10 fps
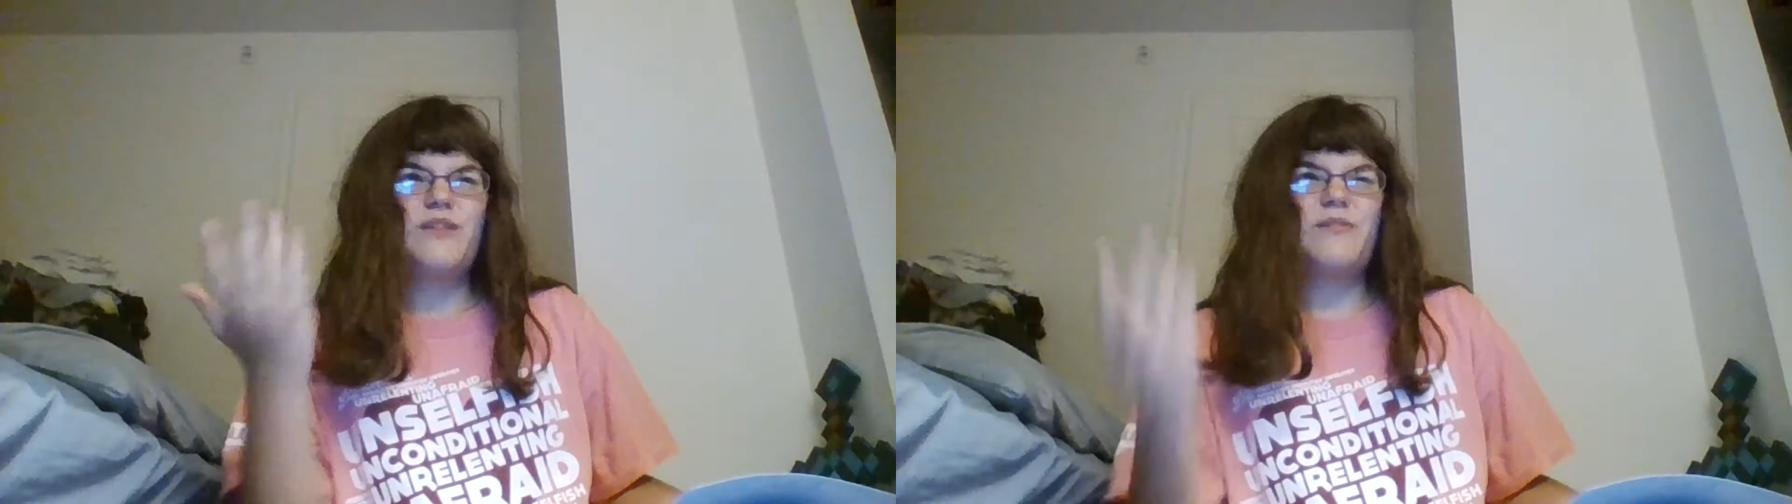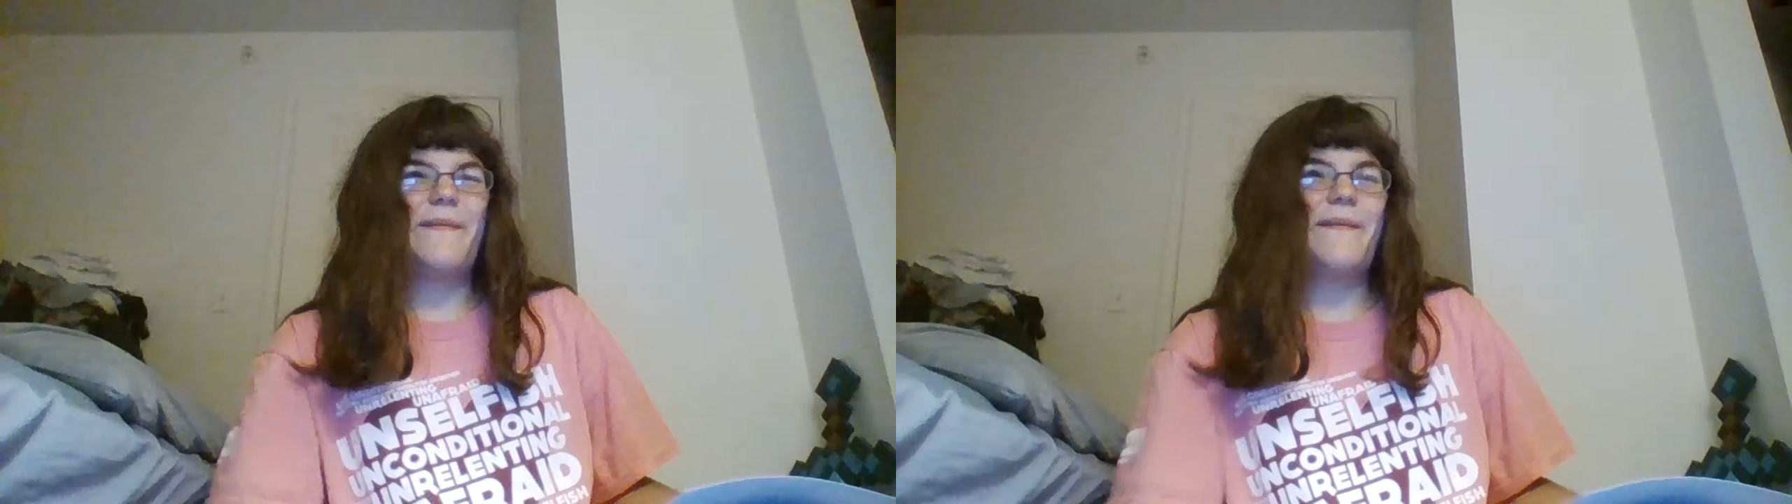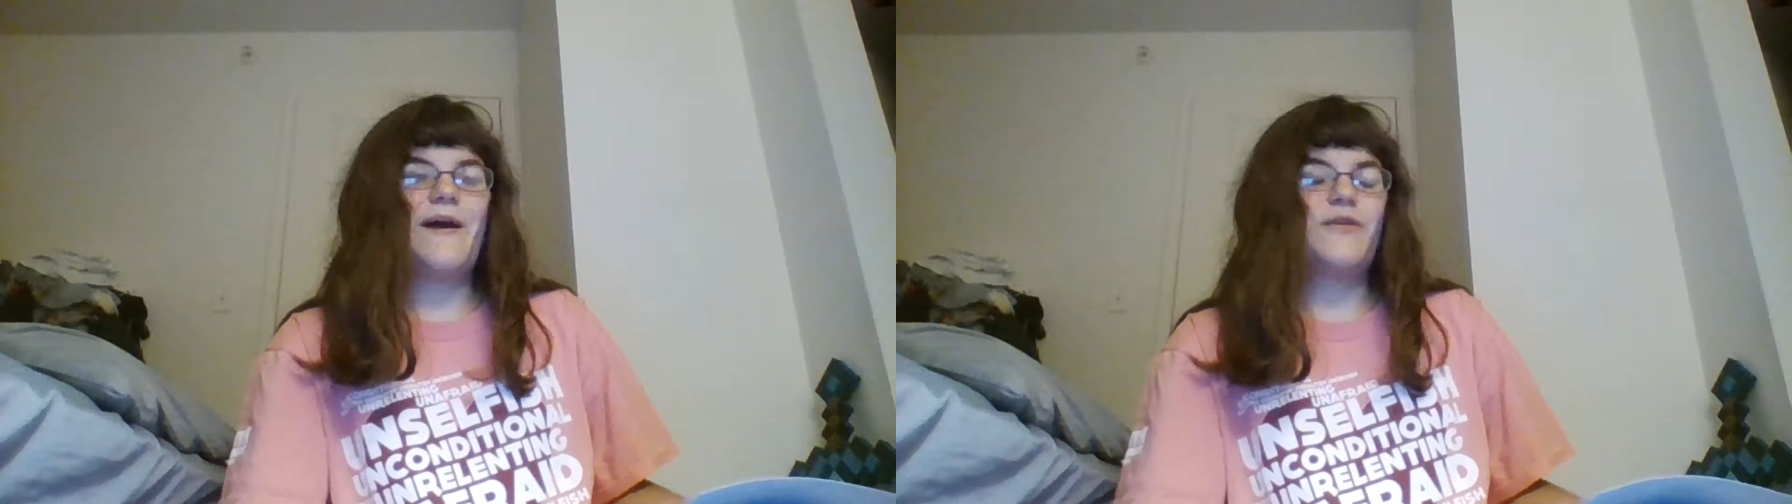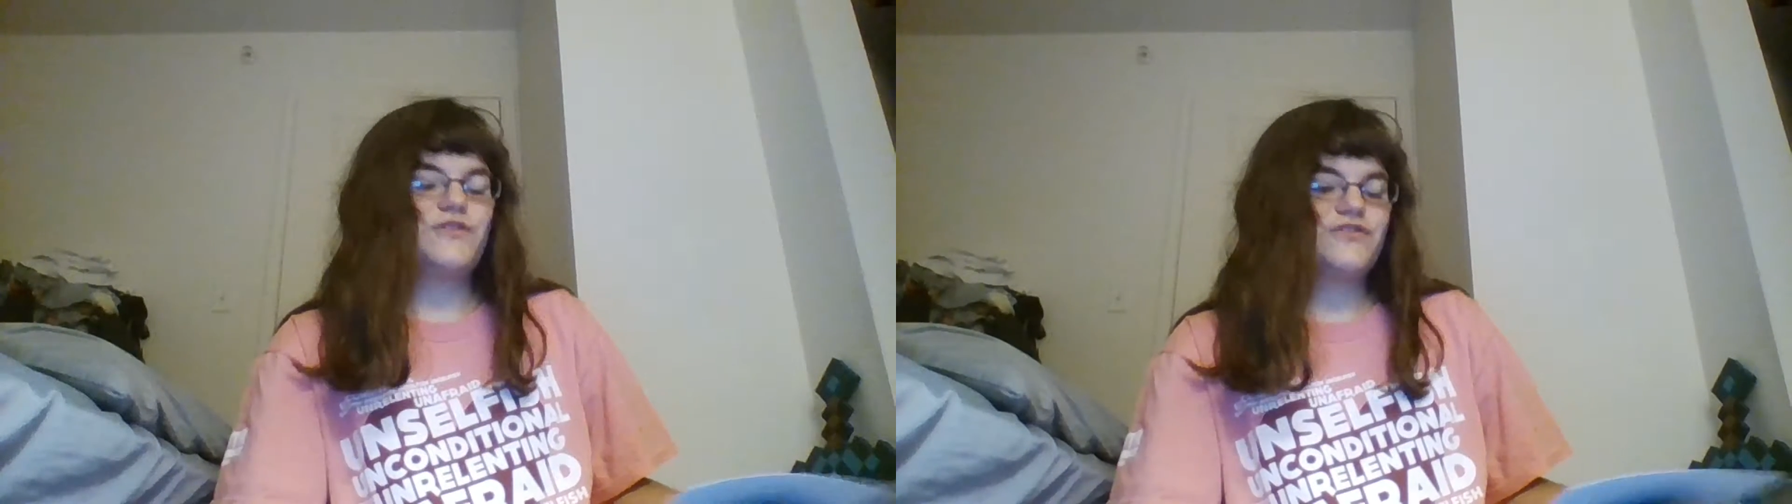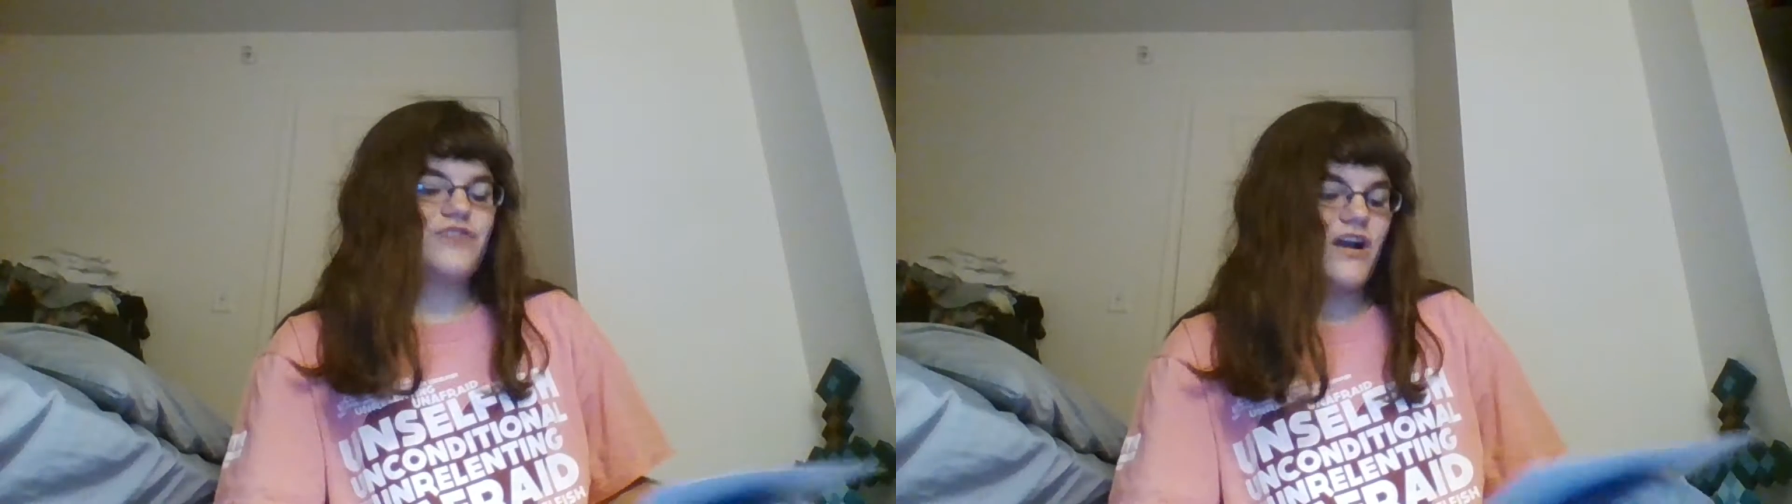but my mouth was
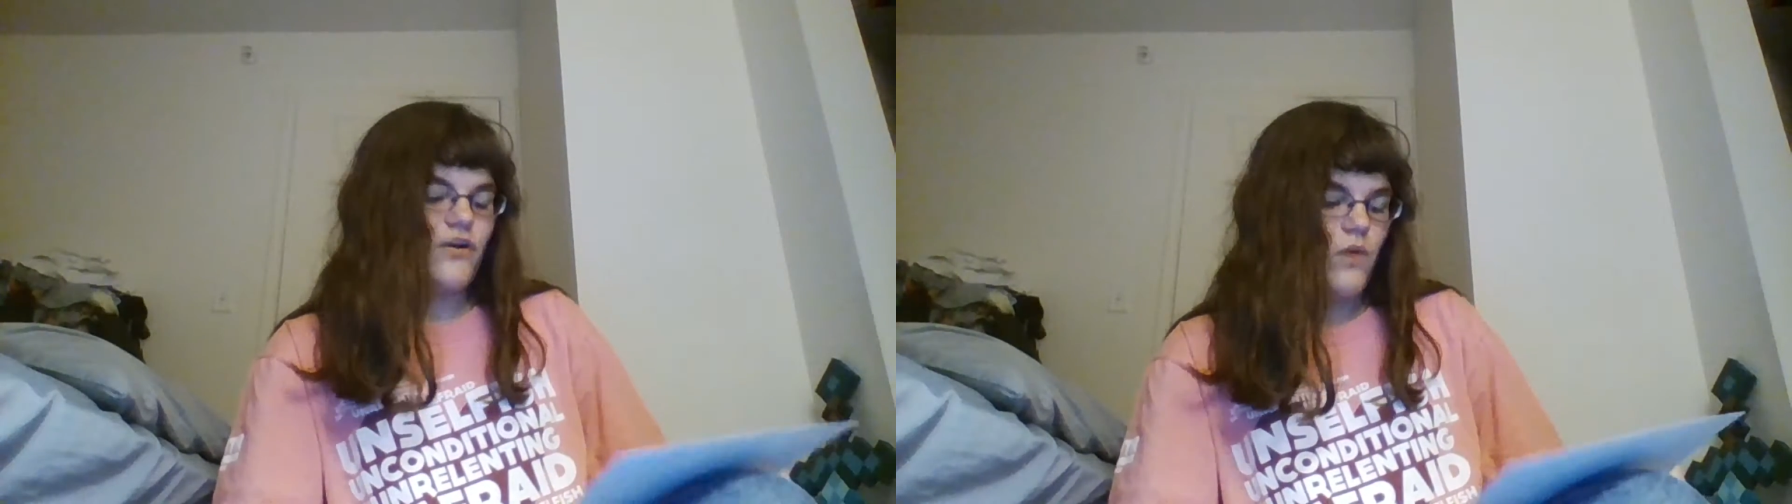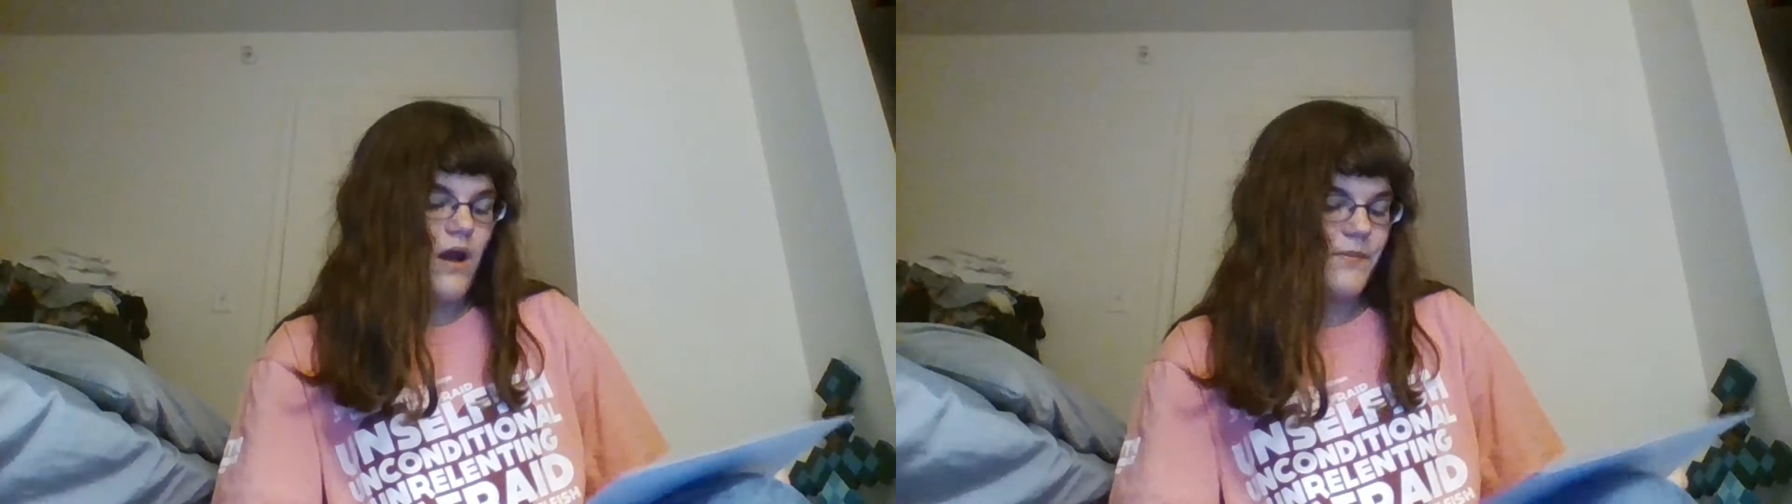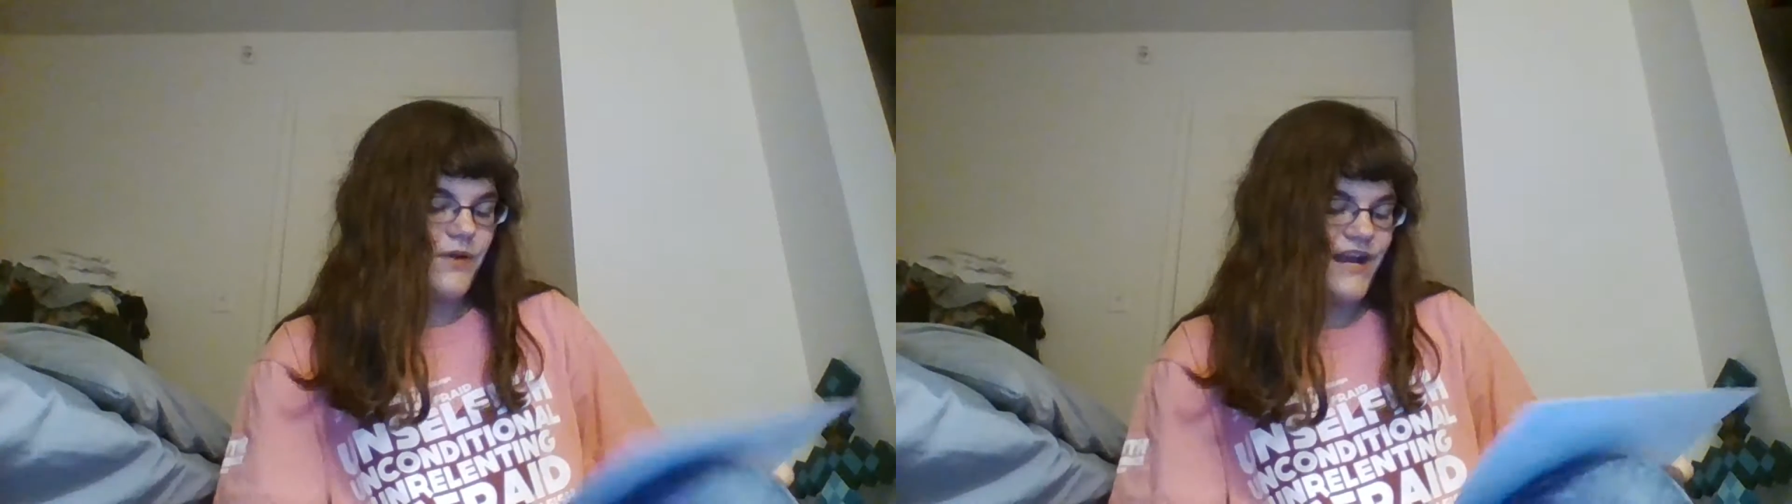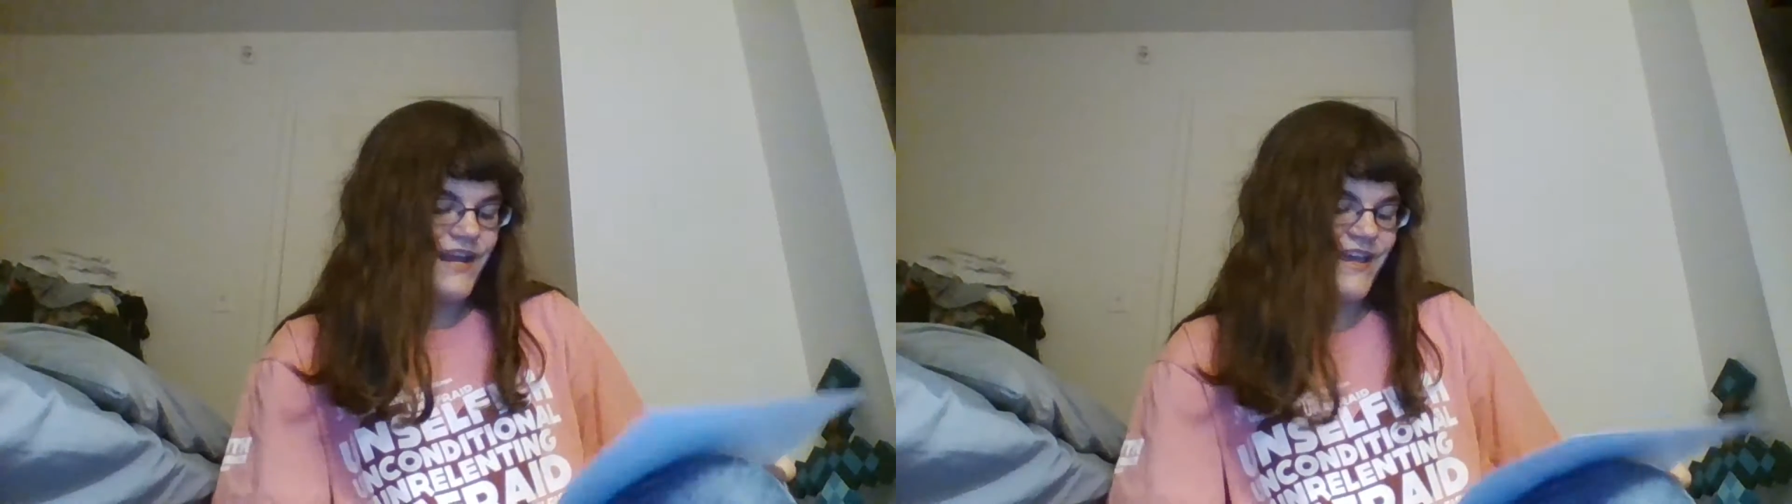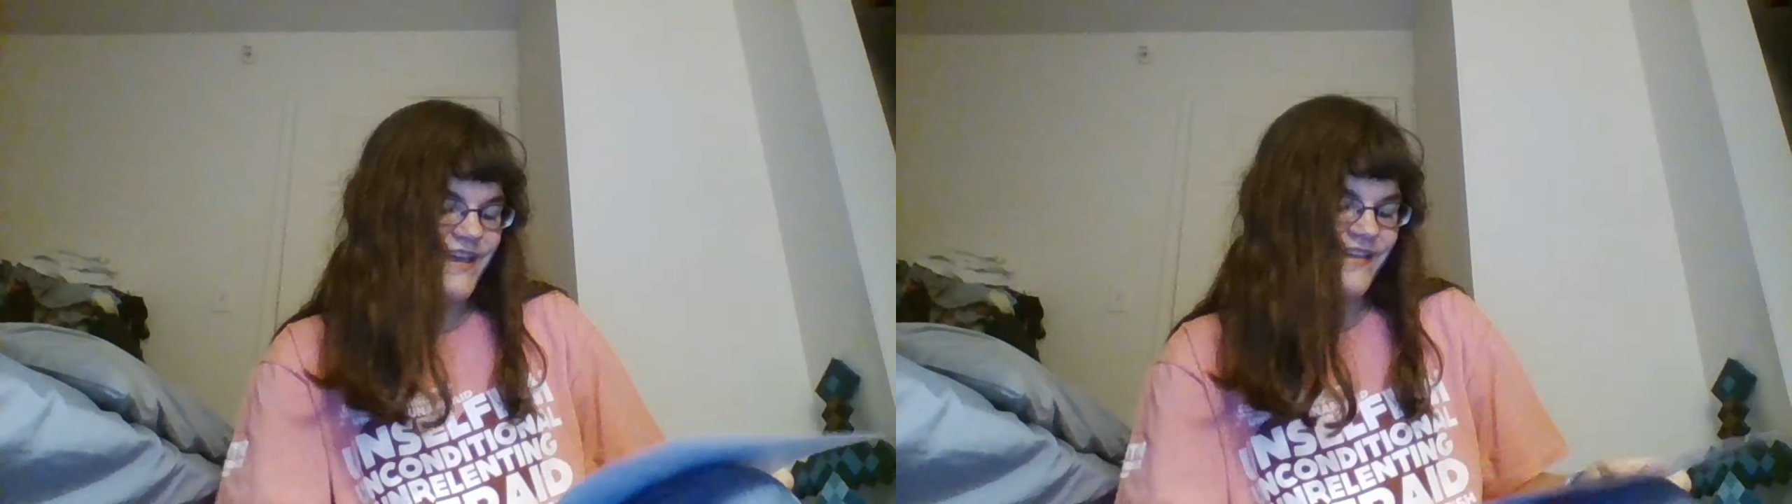just not
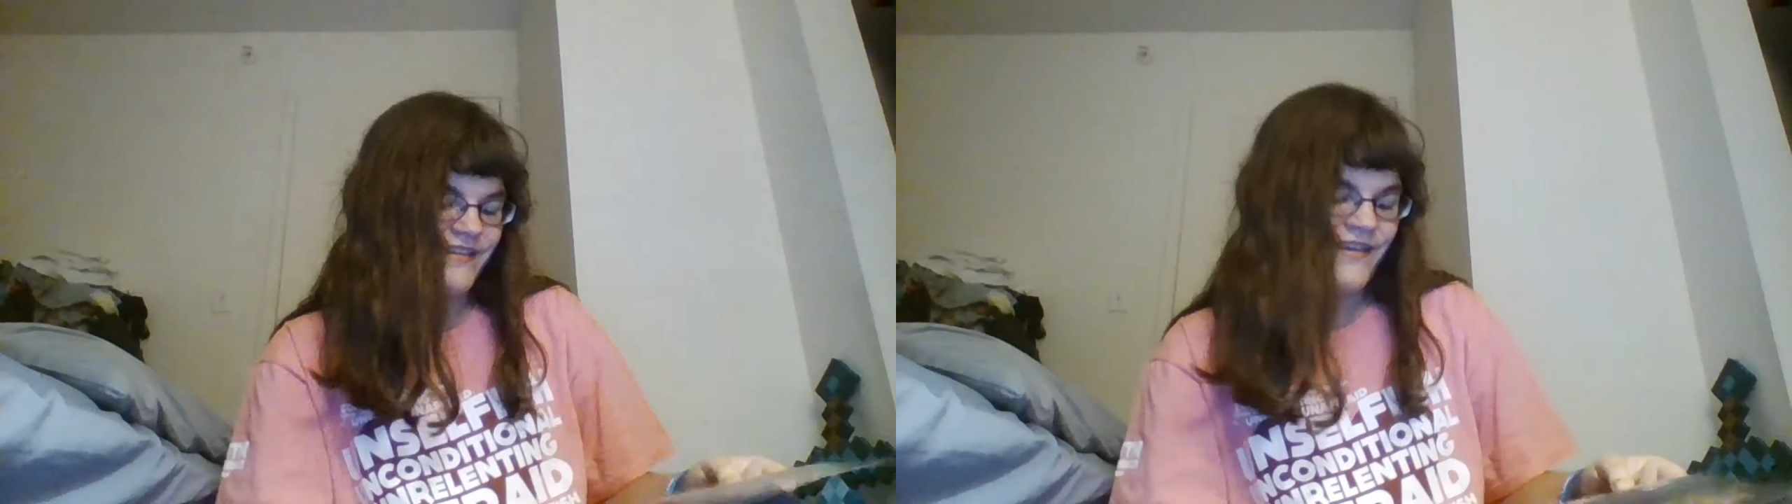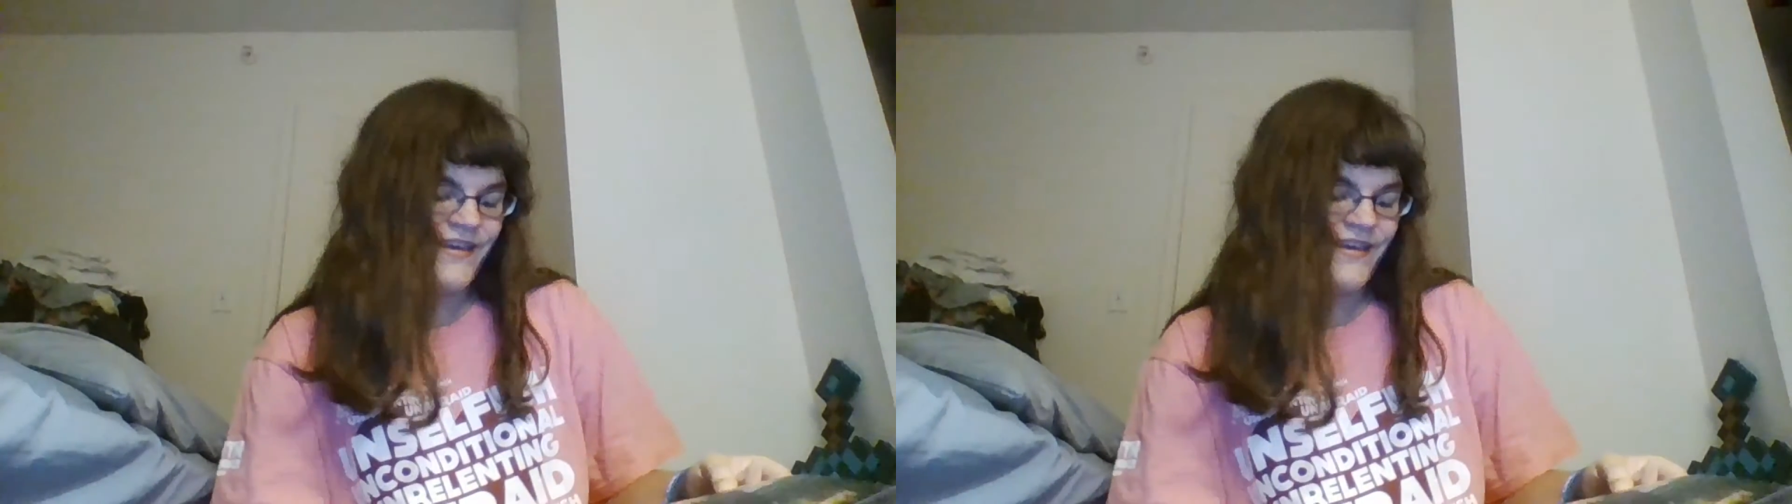cooperating.